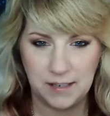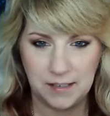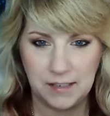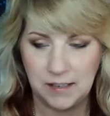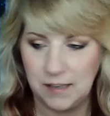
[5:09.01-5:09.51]
I'm
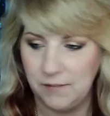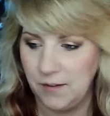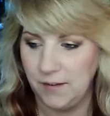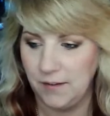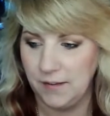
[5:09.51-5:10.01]
going to give
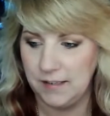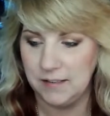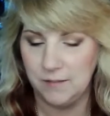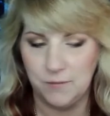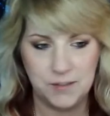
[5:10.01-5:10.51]
you a little
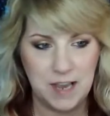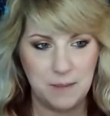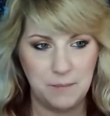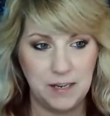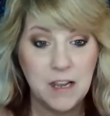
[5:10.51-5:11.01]
hint of what's
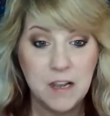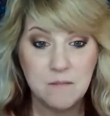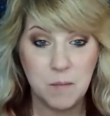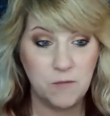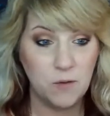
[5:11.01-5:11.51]
happening.
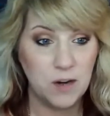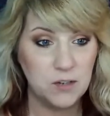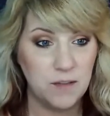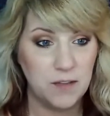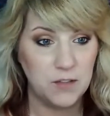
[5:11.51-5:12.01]
Before I
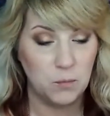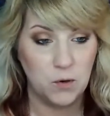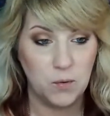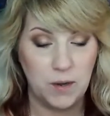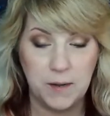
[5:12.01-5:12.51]
do that, though,
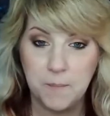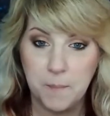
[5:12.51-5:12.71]
real quick,